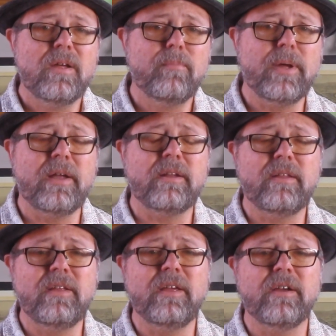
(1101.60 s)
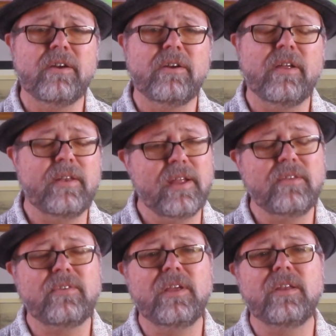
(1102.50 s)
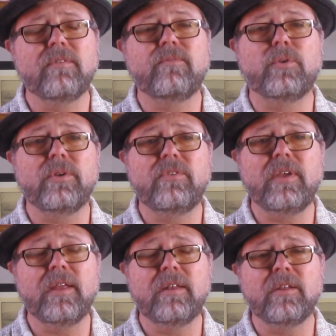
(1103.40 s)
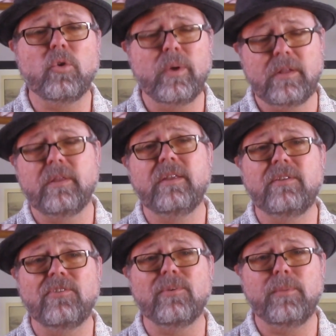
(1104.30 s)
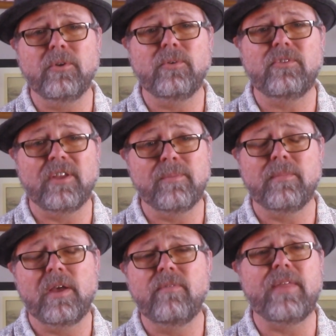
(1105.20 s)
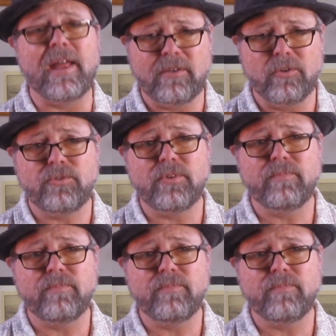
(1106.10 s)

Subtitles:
But the year 1914 quickly disabused him of that notion.